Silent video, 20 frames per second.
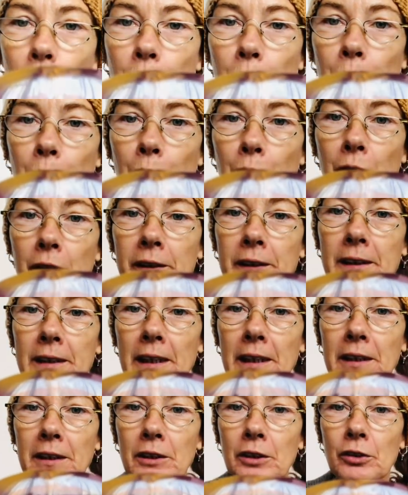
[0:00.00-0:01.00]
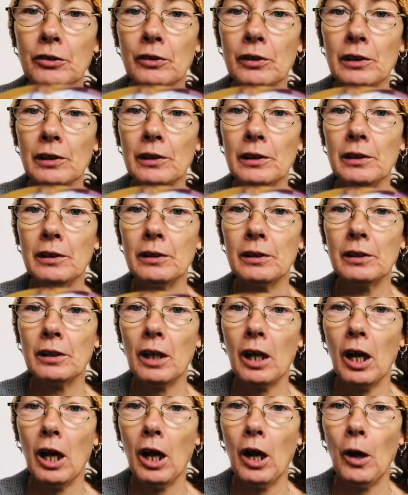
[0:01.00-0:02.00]
through the sacral,
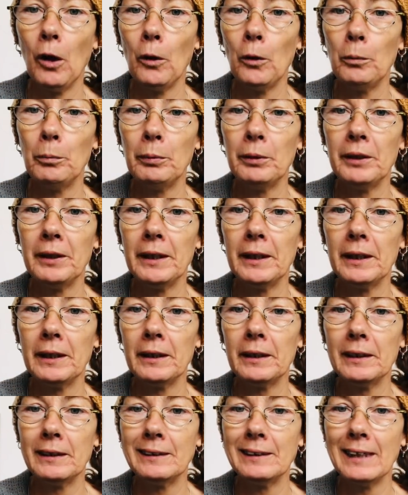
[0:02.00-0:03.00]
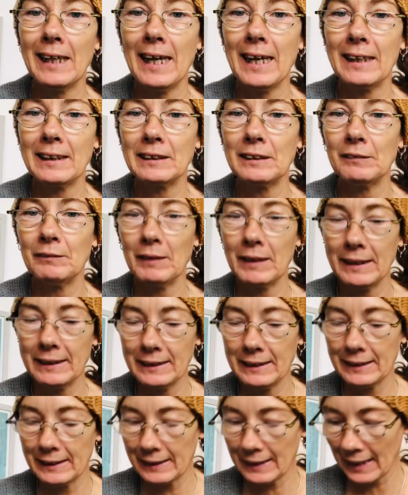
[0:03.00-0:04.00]
opening and
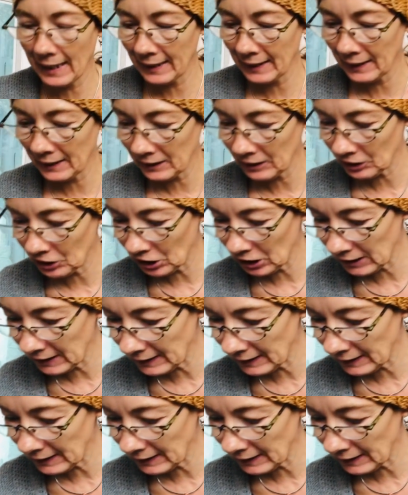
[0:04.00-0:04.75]
activating that energy